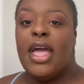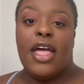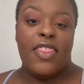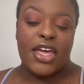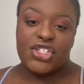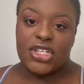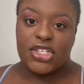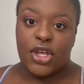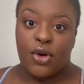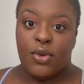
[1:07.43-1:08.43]
And that's just
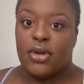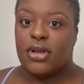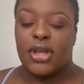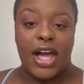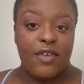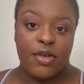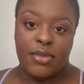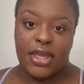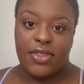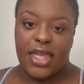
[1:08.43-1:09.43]
so, God
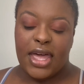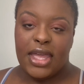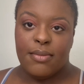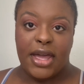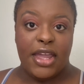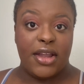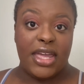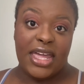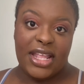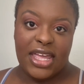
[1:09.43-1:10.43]
forbid, that my hair
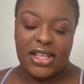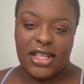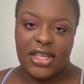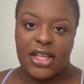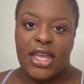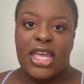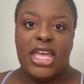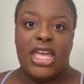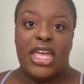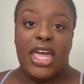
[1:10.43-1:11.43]
can't handle it
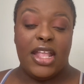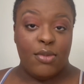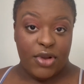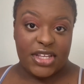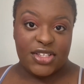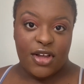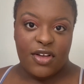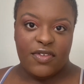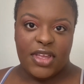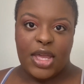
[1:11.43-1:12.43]
and it breaks
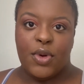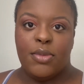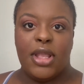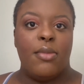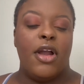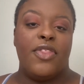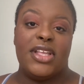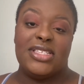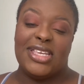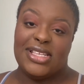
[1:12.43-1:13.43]
off, it would be in a part
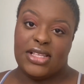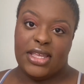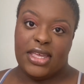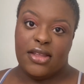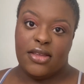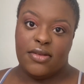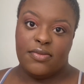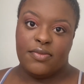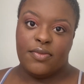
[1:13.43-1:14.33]
that's easily hidden.